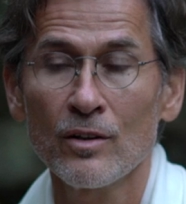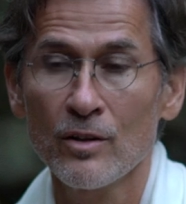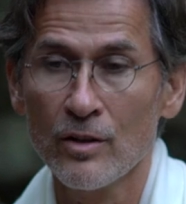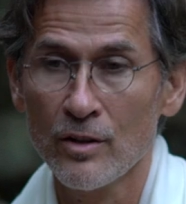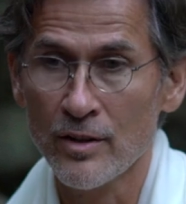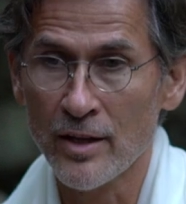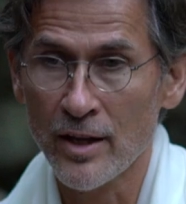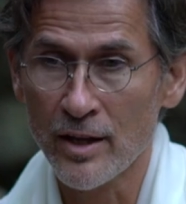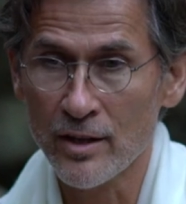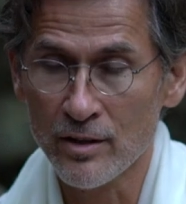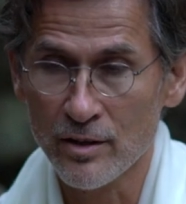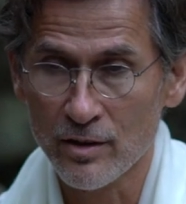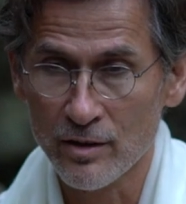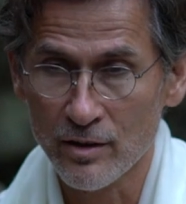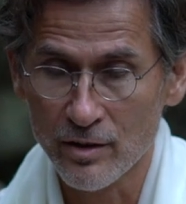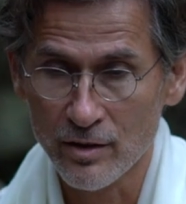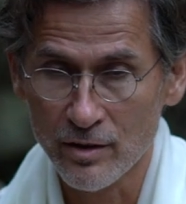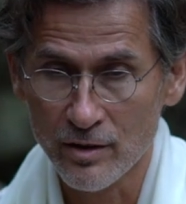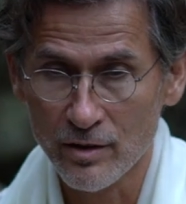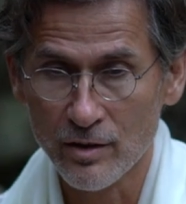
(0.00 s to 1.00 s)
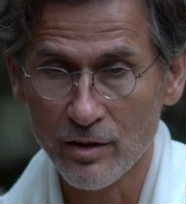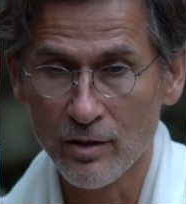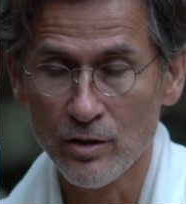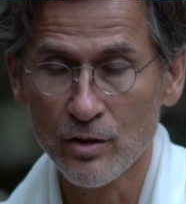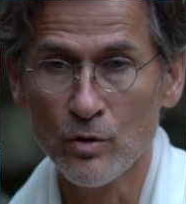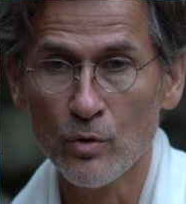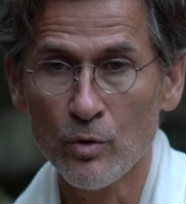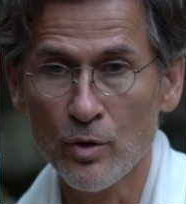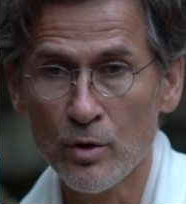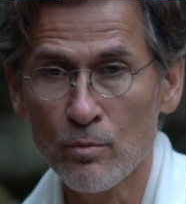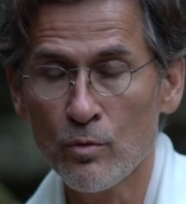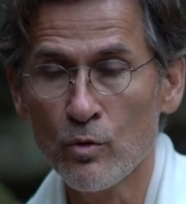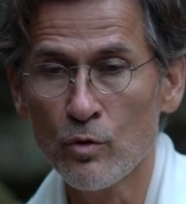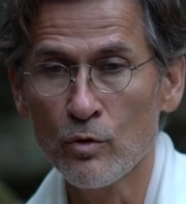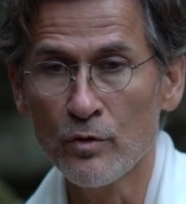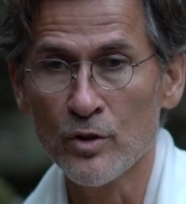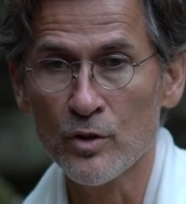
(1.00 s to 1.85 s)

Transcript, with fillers: then you remove